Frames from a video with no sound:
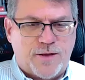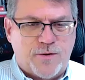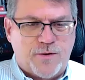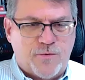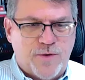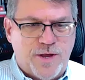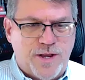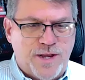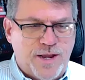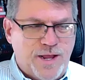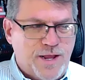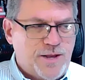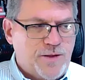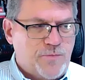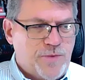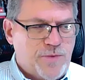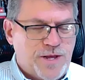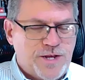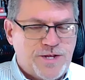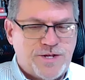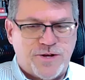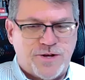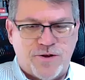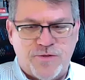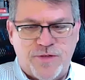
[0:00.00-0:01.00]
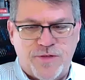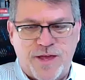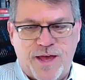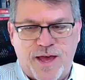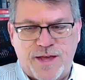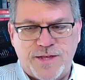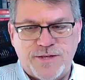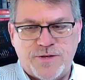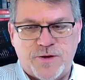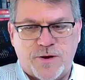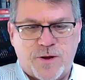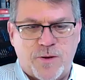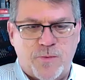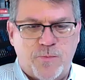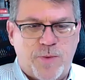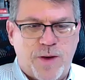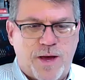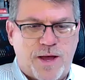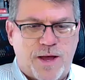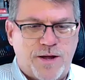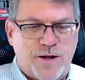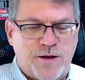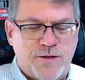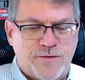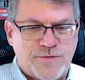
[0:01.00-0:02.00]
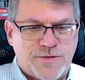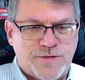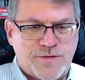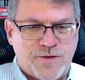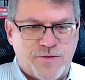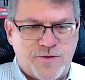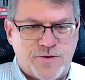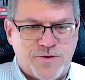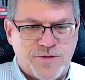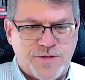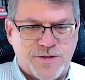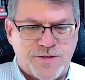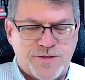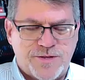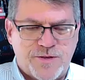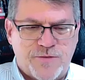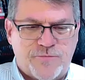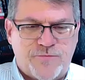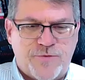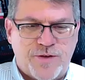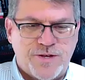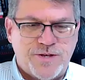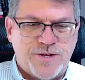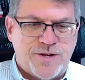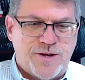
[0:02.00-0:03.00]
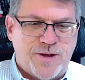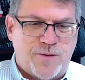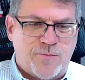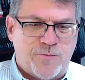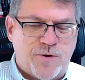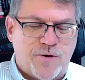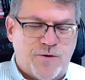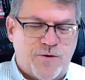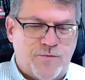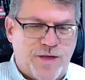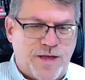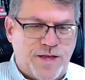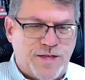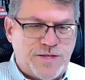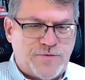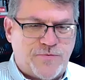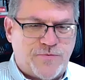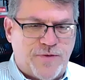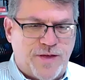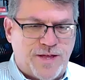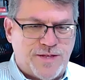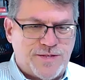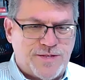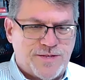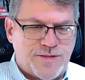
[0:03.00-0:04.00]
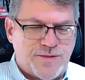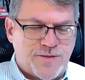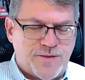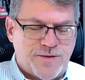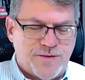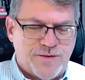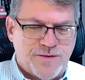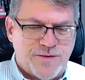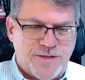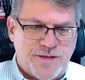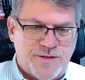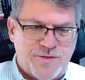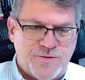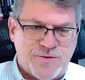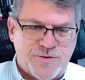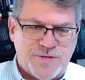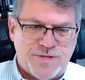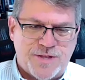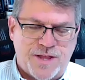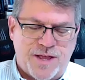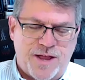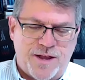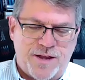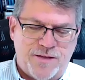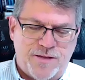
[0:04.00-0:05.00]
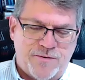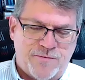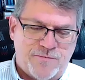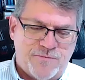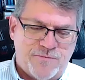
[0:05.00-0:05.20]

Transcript: we need to be sure the A's are competitive, so there's a sufficient number of A's fans in the stadium.